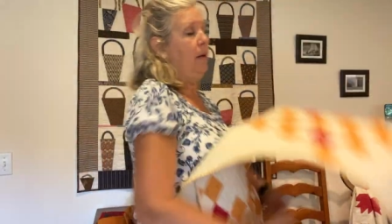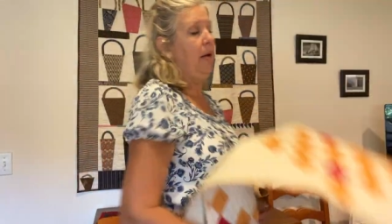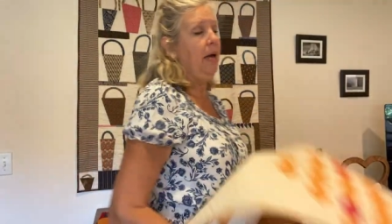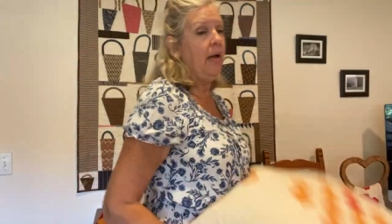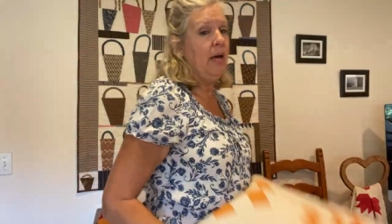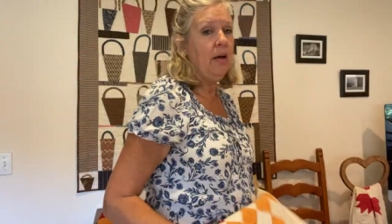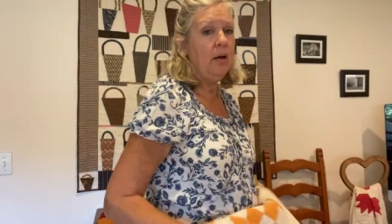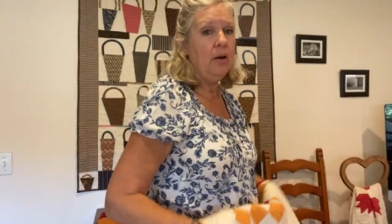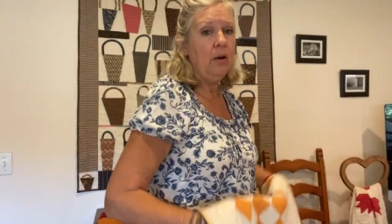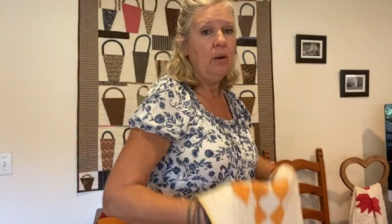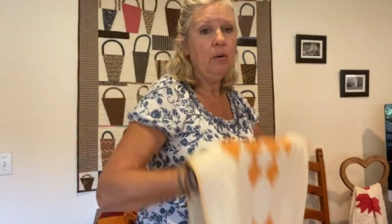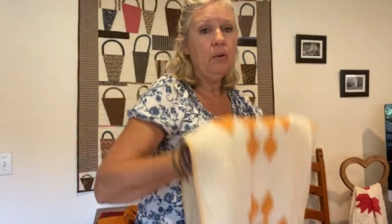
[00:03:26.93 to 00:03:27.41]

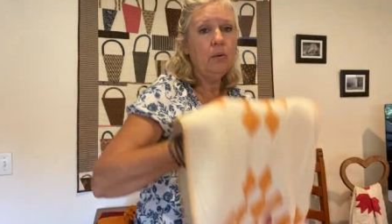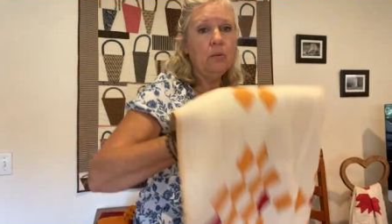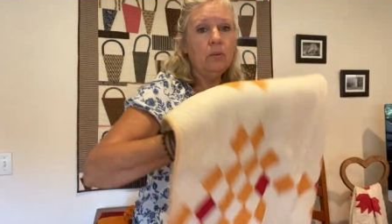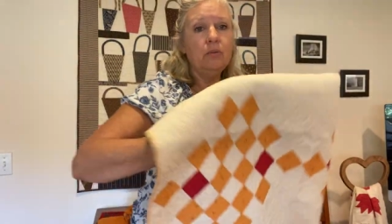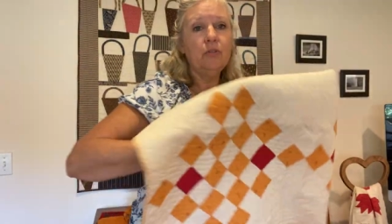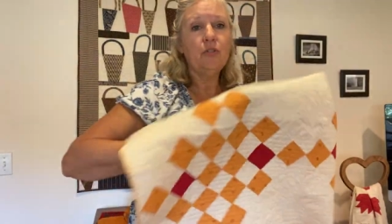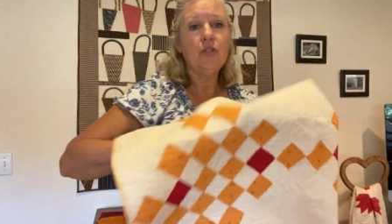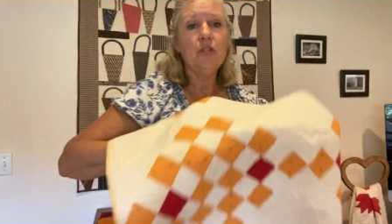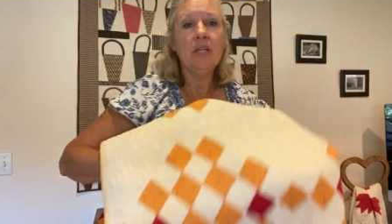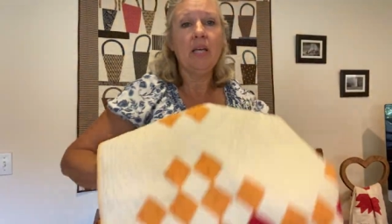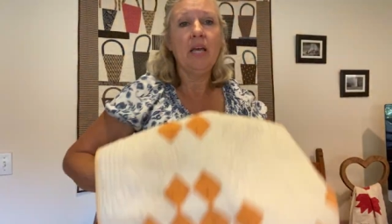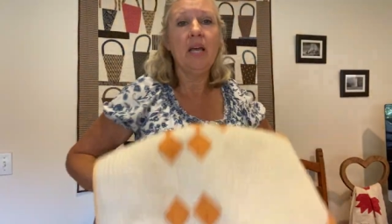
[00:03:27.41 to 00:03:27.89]
how
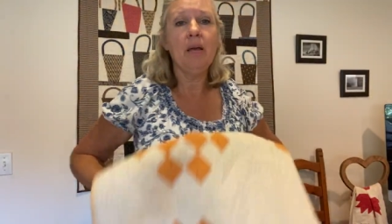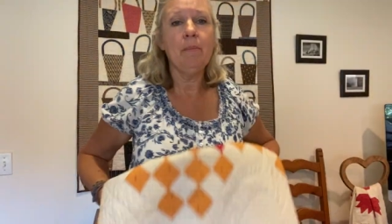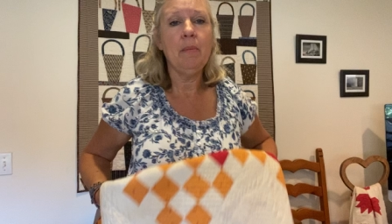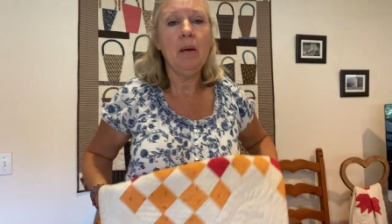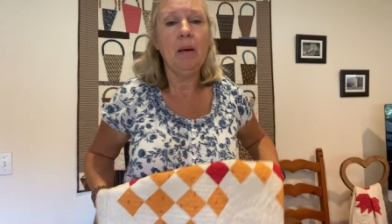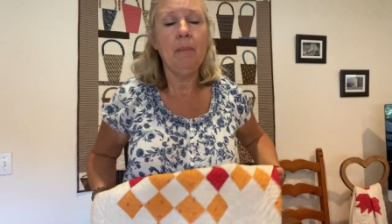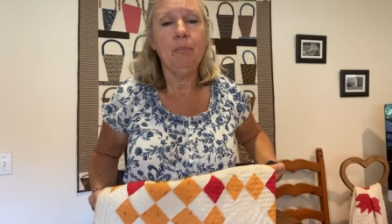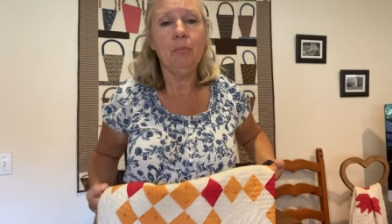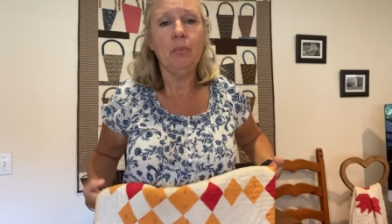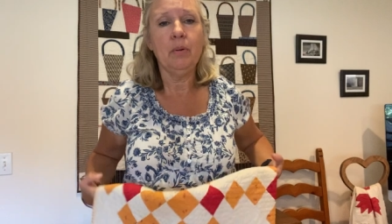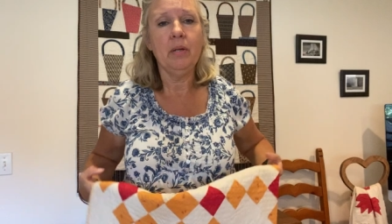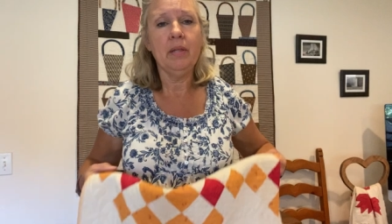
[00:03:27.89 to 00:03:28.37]
she came
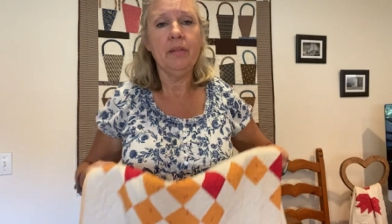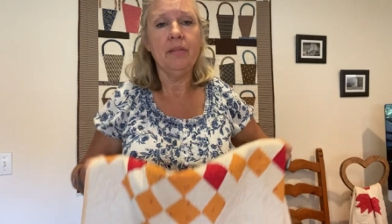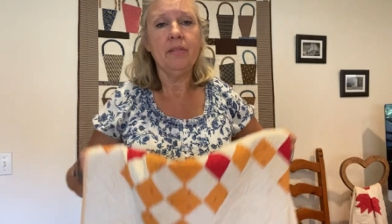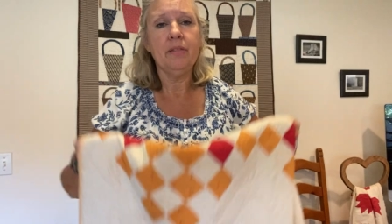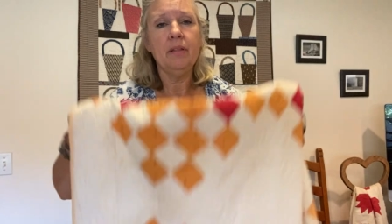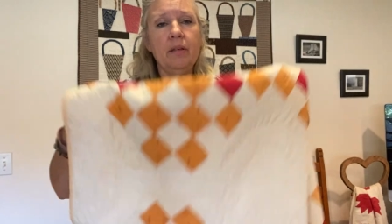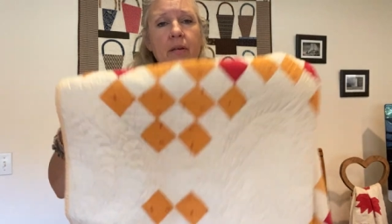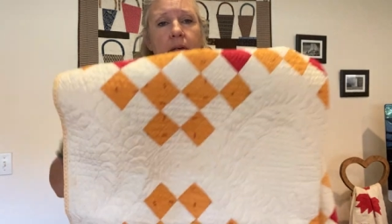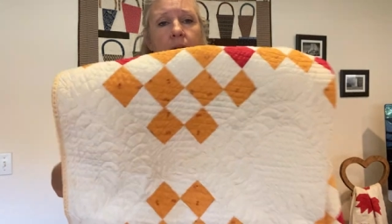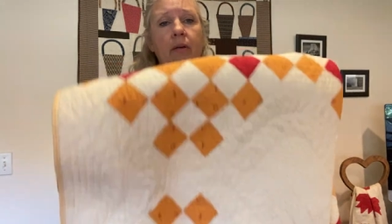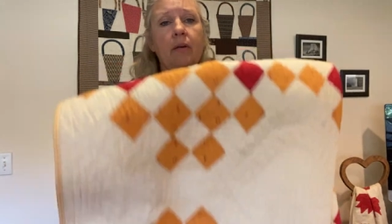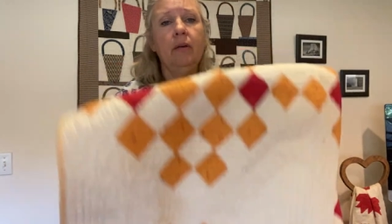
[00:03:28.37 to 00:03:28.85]
up with
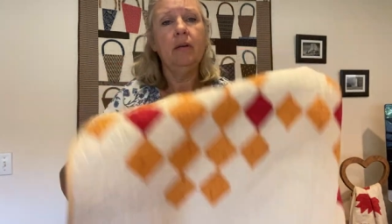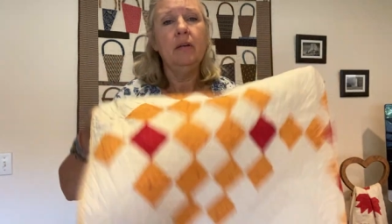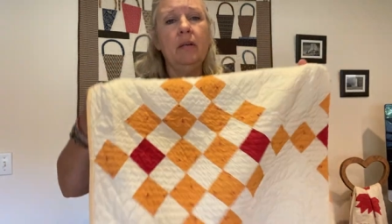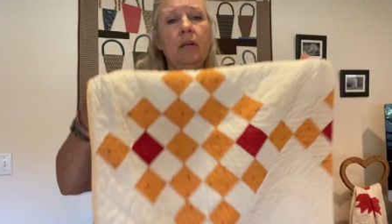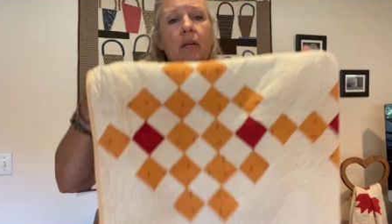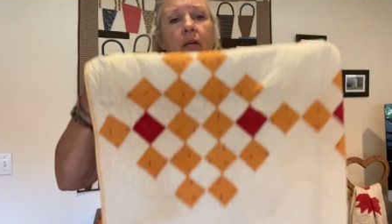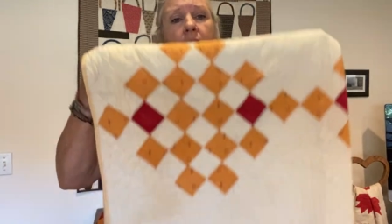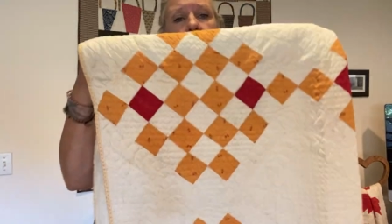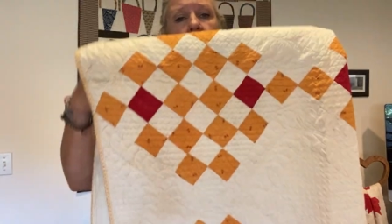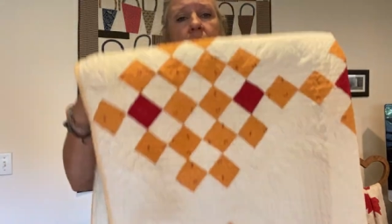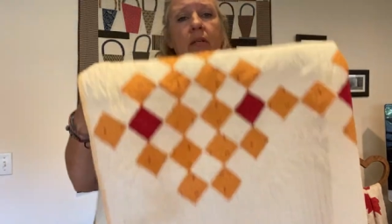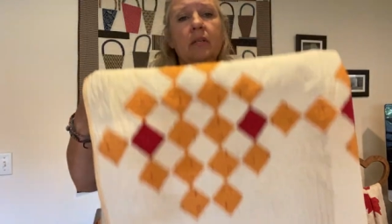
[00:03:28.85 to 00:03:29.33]

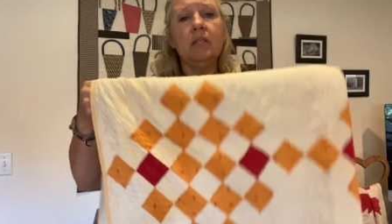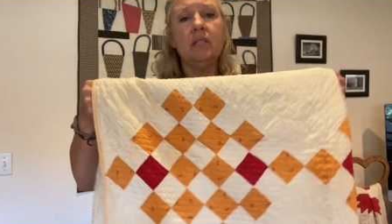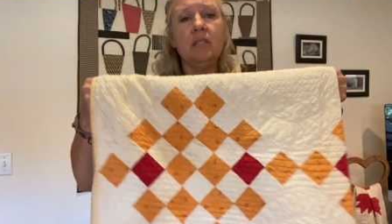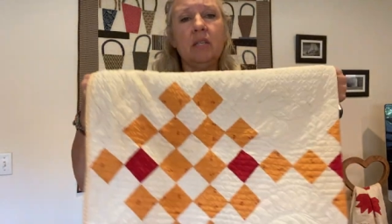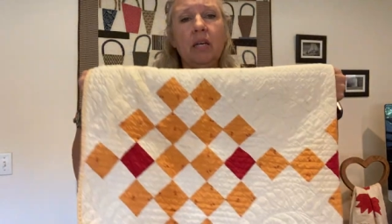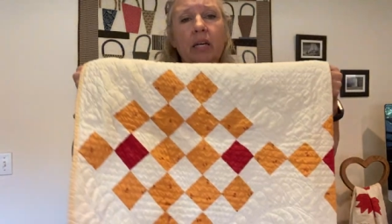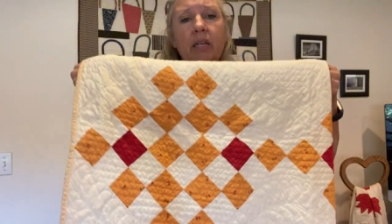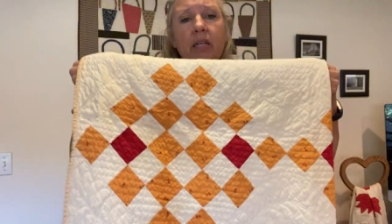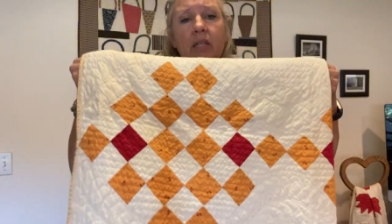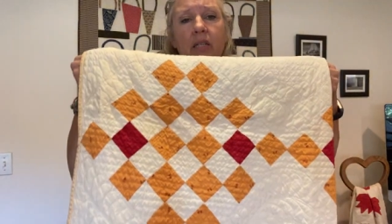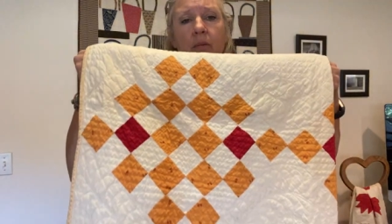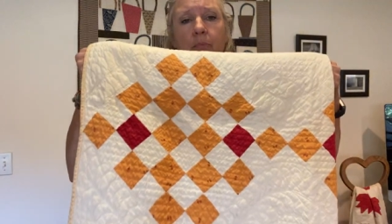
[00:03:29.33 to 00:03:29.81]

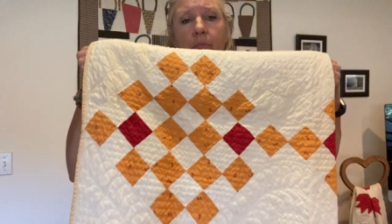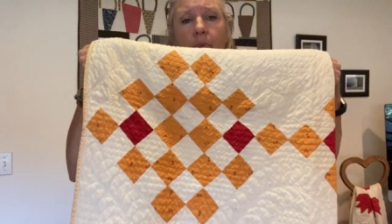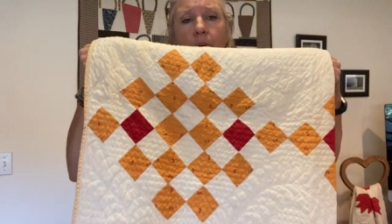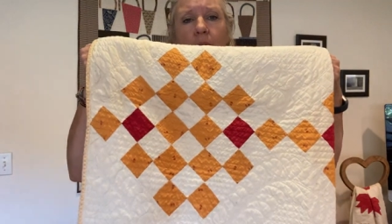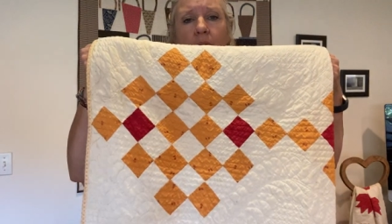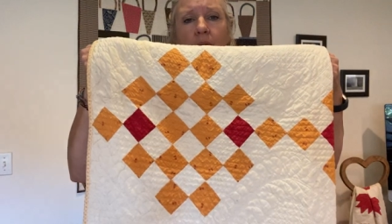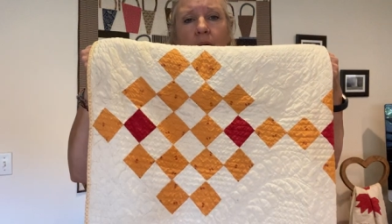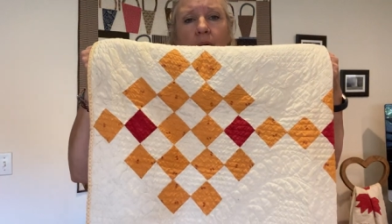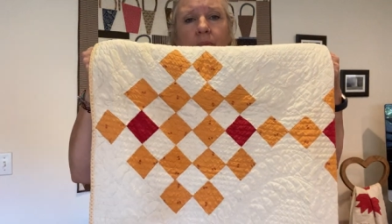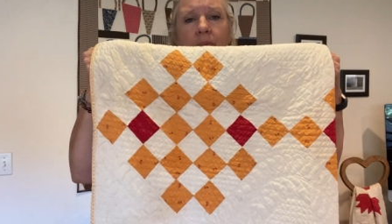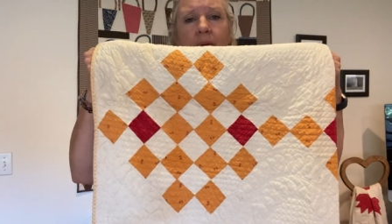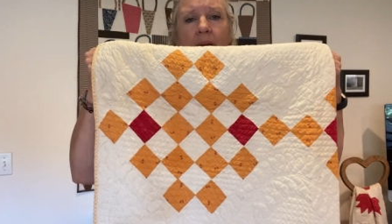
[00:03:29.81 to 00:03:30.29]
deciding to
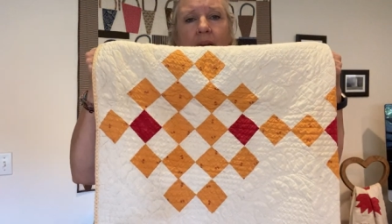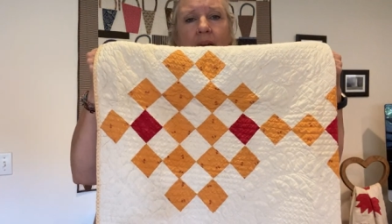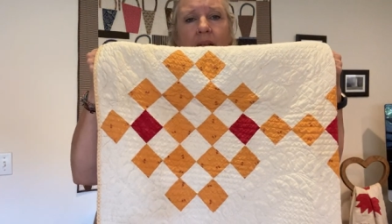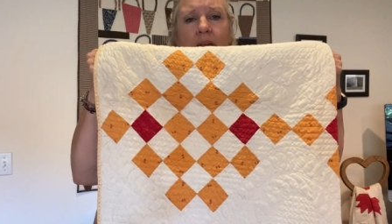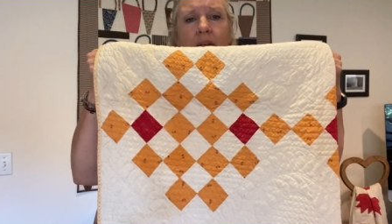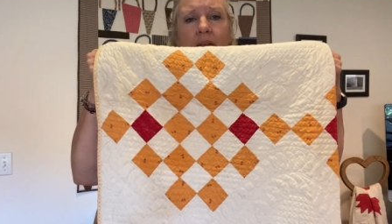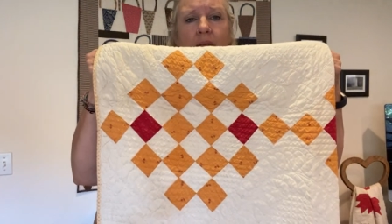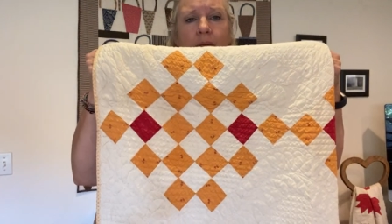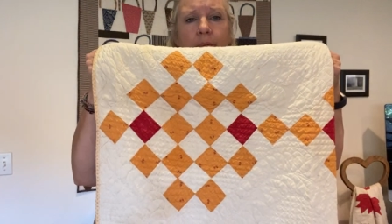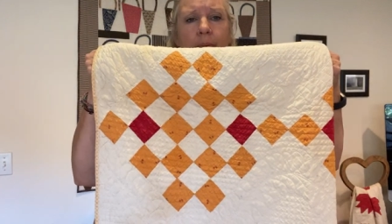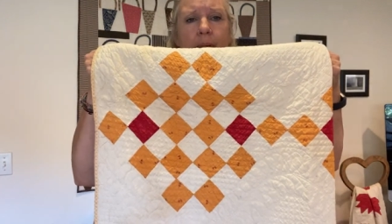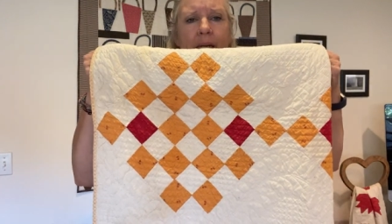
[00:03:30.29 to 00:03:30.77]
put
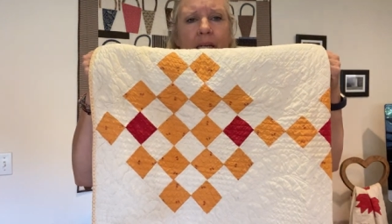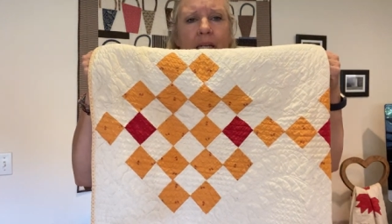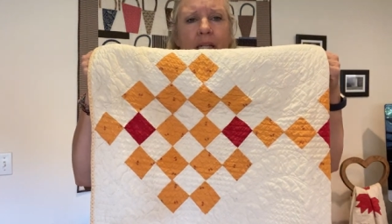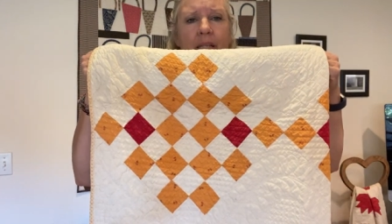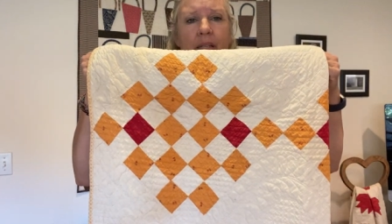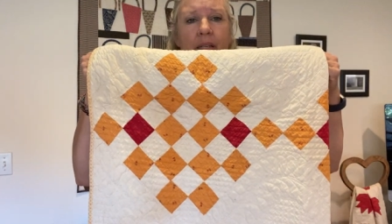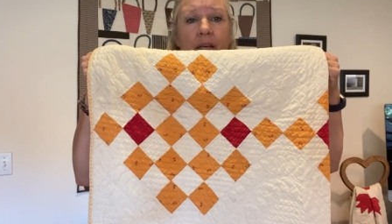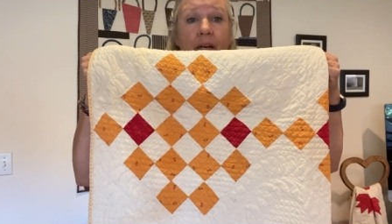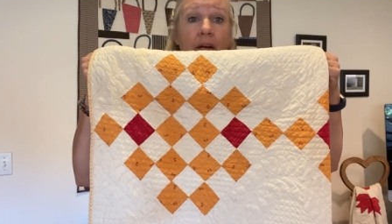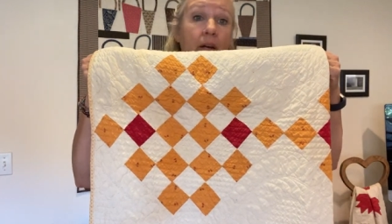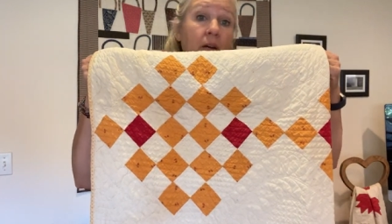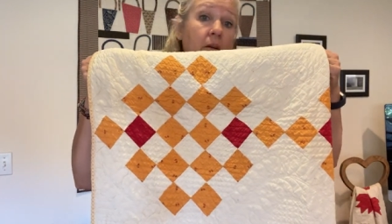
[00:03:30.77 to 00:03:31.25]
red right in
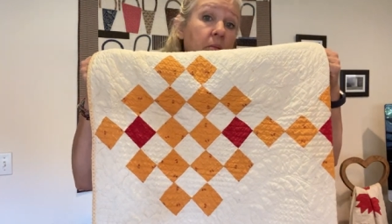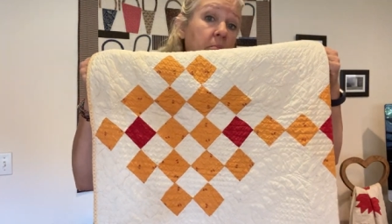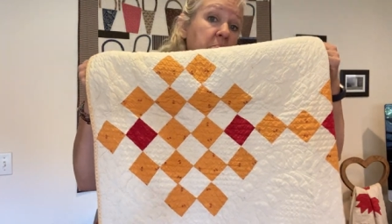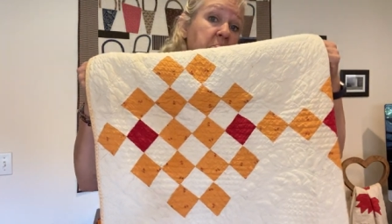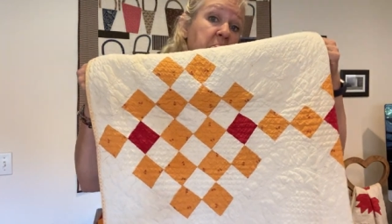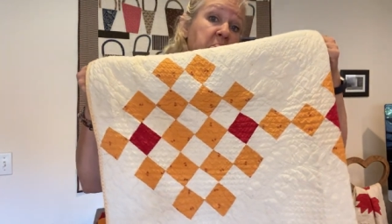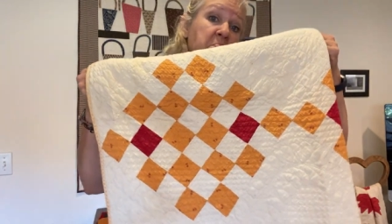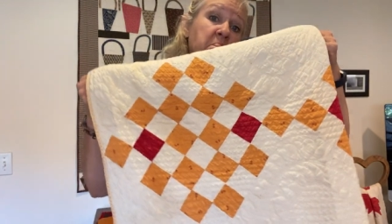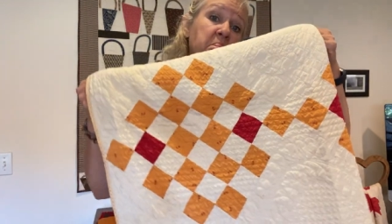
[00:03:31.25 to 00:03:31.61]
there,